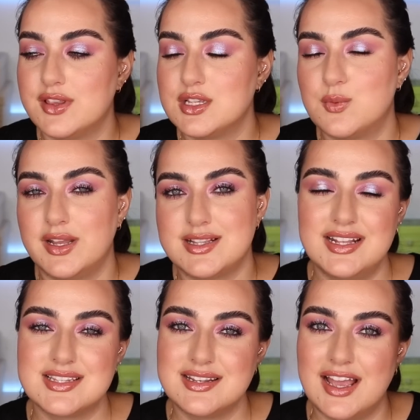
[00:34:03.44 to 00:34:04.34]
this one
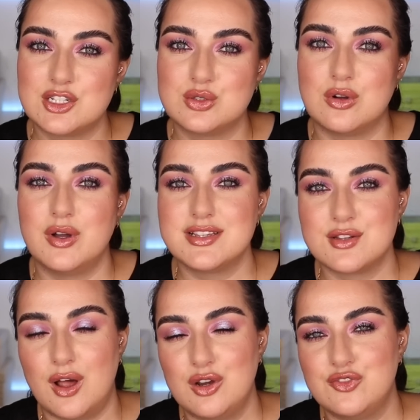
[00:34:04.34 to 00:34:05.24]
it's natural it's
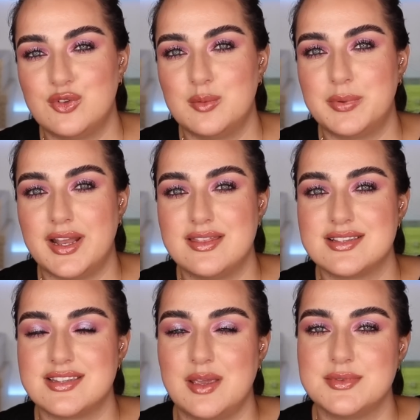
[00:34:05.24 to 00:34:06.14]
colorful but at the
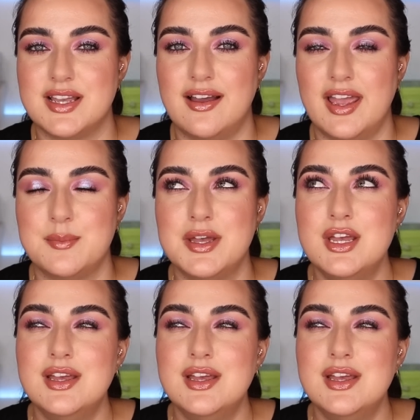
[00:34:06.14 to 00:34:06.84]
same time